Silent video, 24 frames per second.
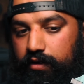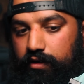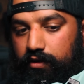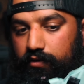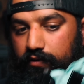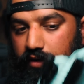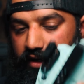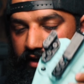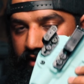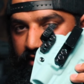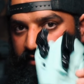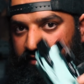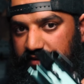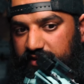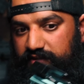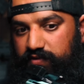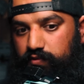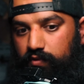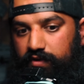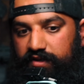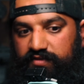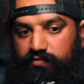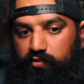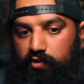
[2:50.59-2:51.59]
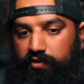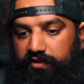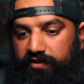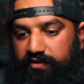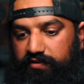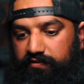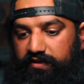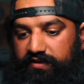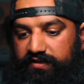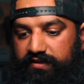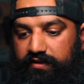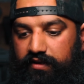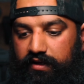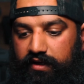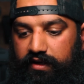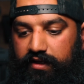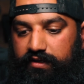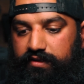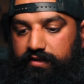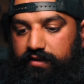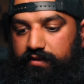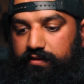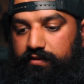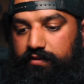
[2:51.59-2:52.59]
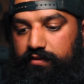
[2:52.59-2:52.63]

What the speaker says: right? Like this one is molded to this light.